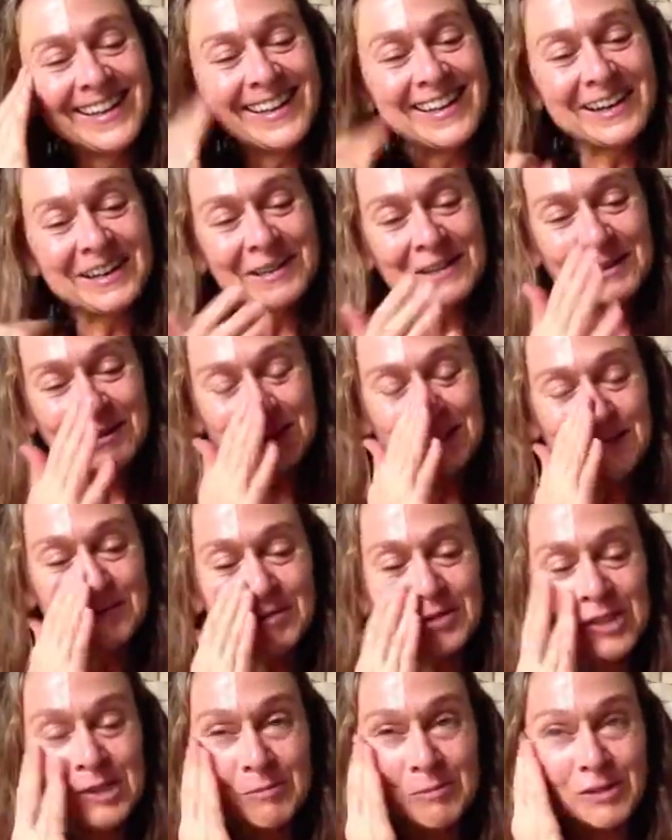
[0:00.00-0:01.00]
Oh,
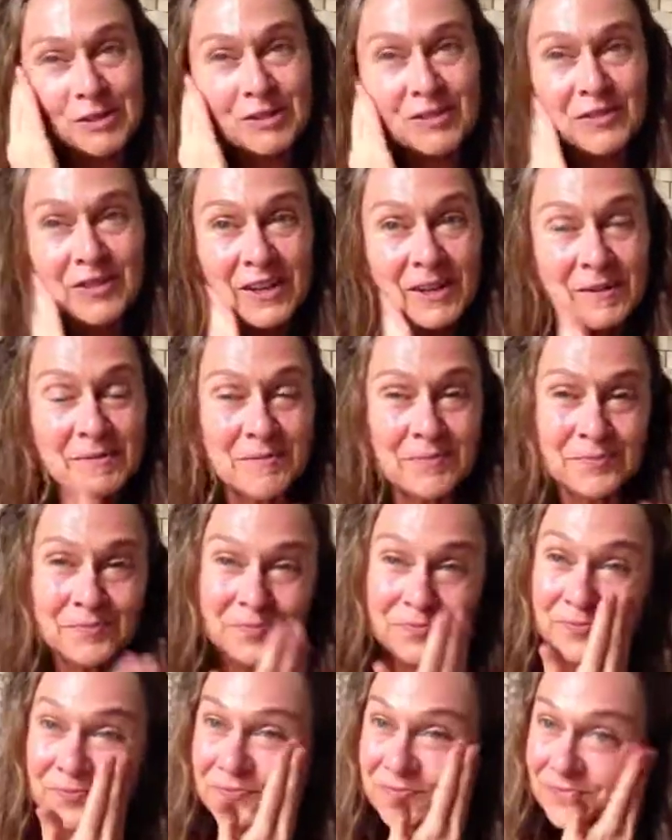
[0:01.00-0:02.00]
so much fun.
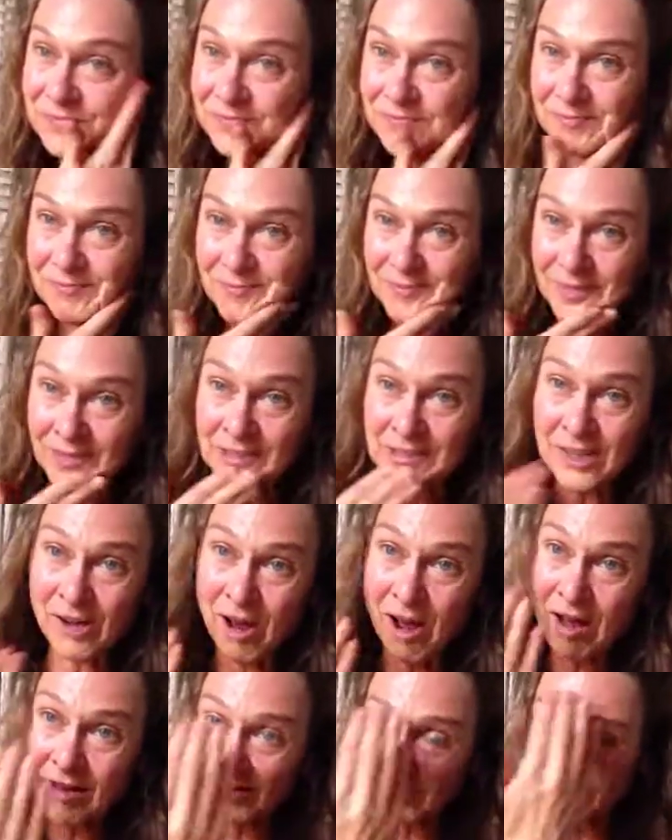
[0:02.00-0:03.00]
It was a
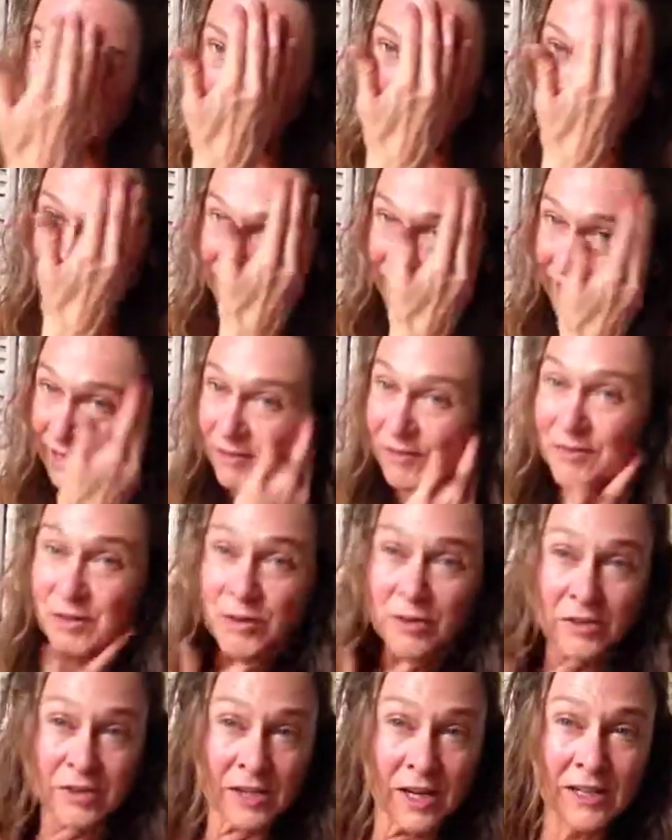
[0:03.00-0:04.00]
hot, steamy day,
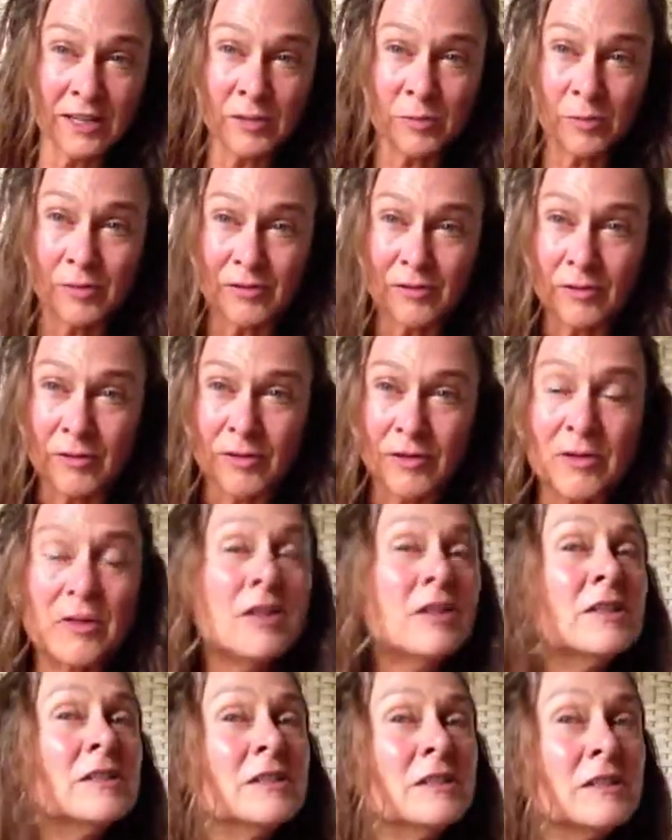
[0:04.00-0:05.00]
folks. And I just went for a...
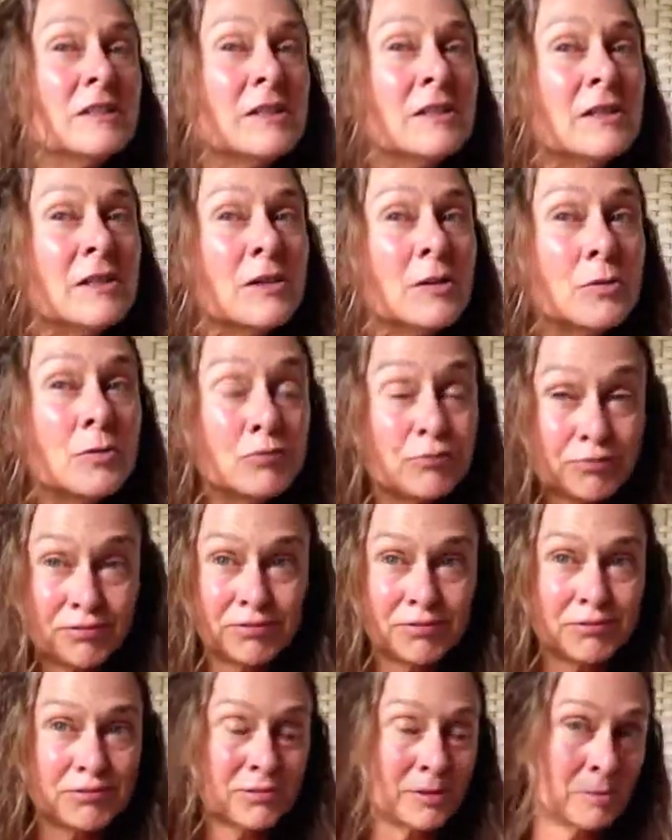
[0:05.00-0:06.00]
I'm
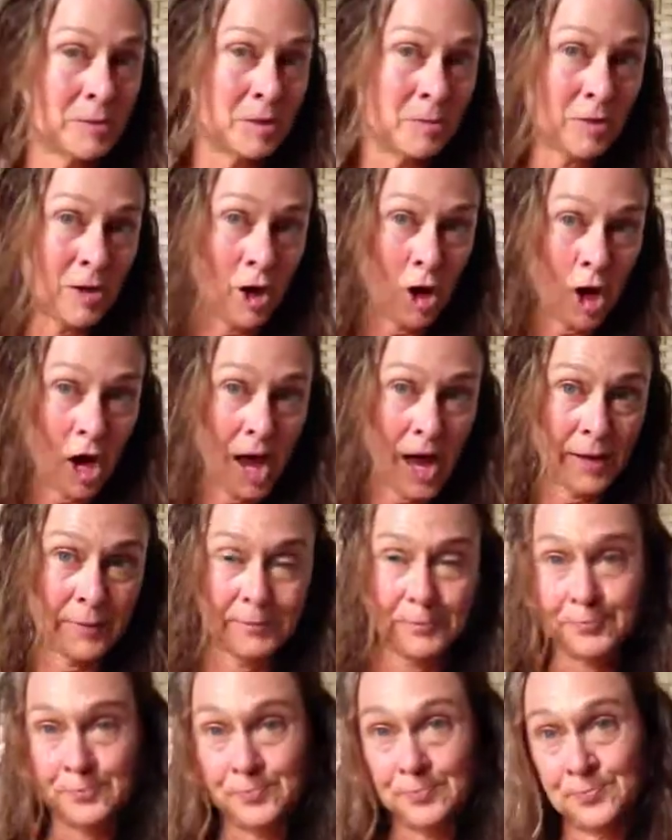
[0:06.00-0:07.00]
a little bit hot.
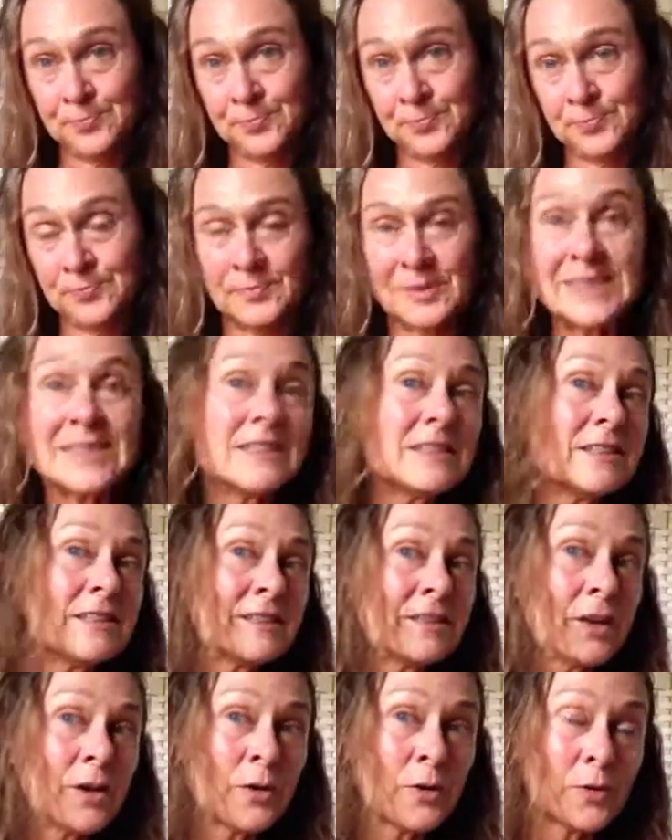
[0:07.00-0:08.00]

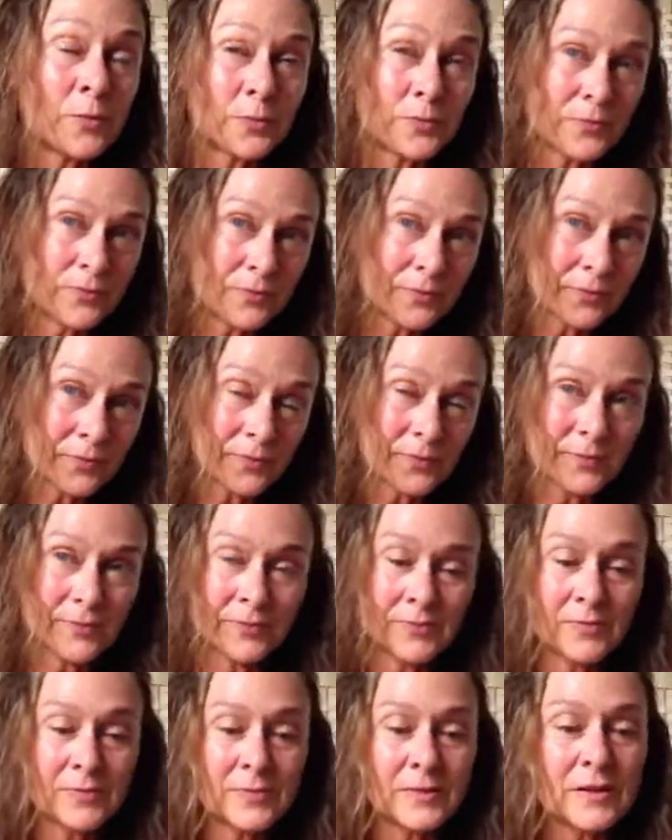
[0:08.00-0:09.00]
So,
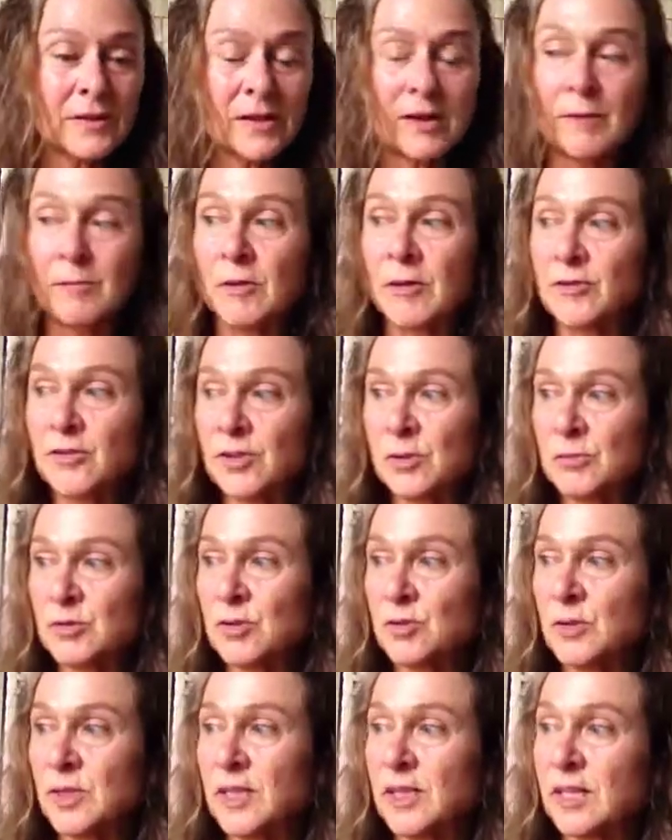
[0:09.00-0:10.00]
I'm also
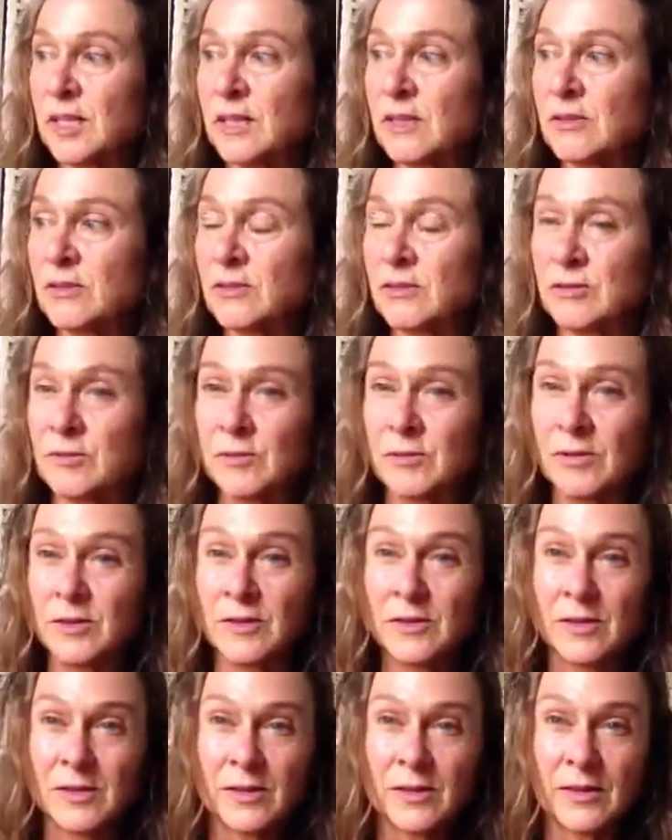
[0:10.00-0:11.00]
drinking. So,
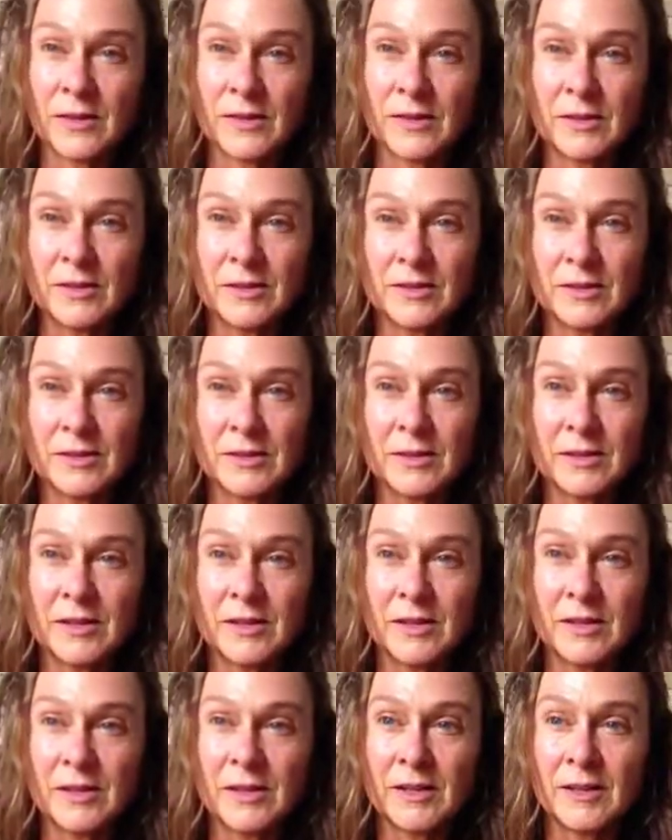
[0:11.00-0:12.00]
this...
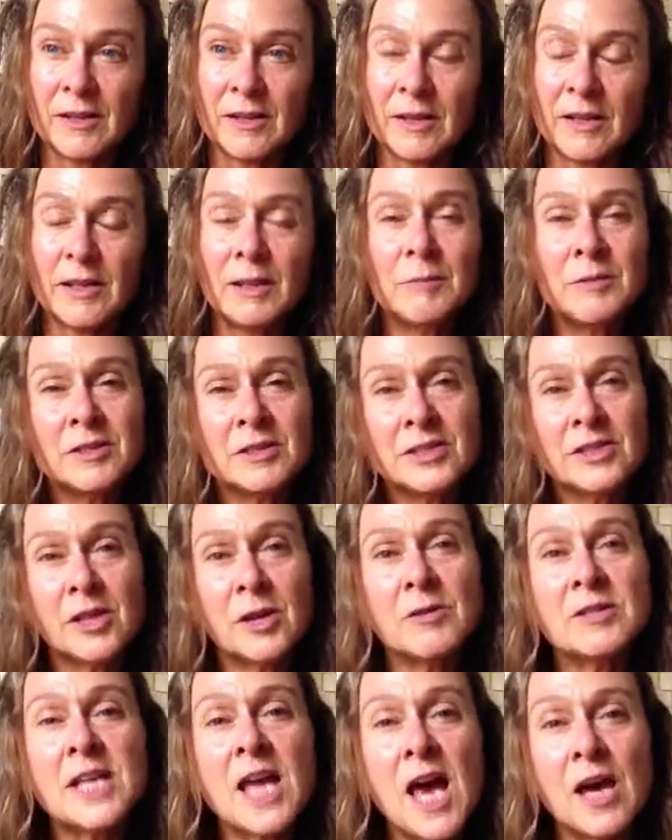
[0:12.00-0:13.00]
Let me
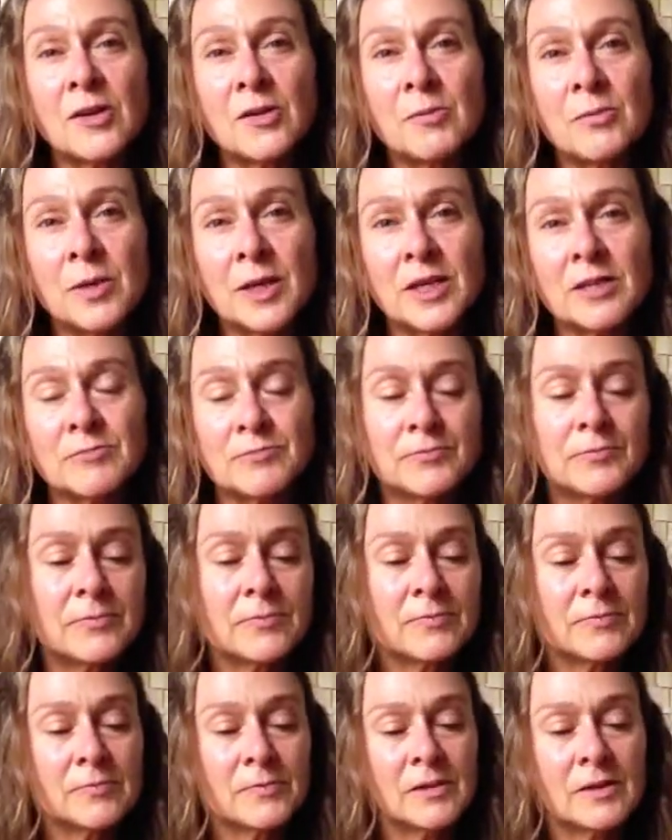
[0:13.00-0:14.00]
slow down a bit.
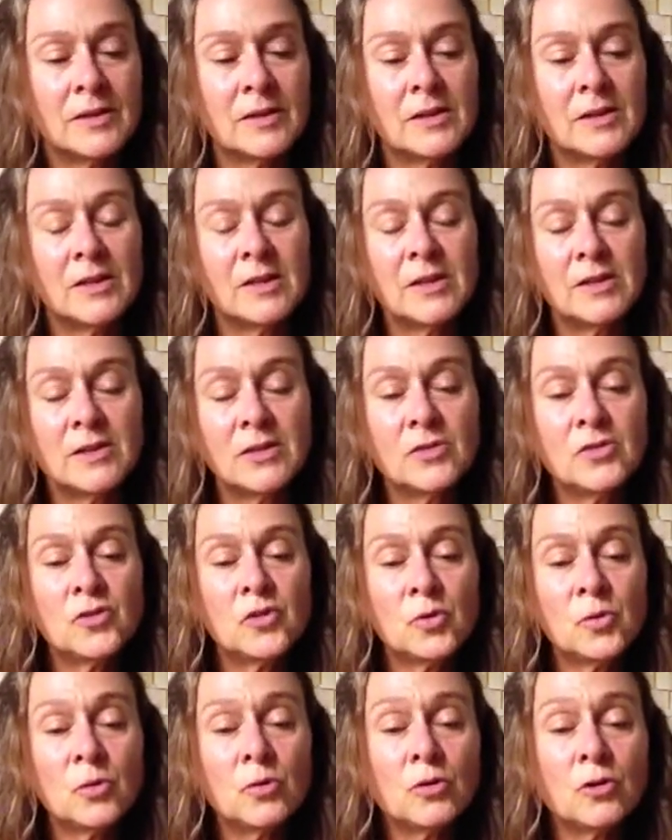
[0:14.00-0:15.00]
The
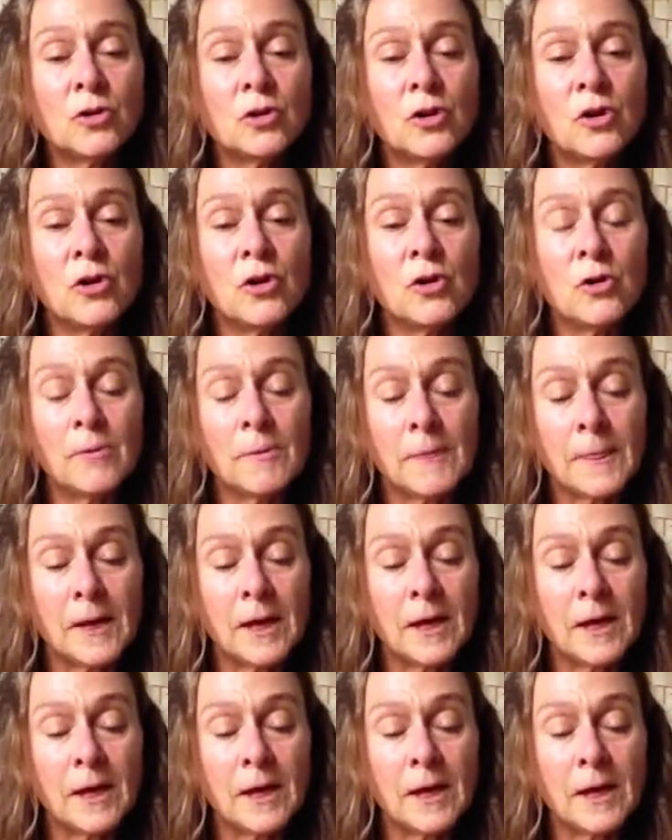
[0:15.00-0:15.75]
jewel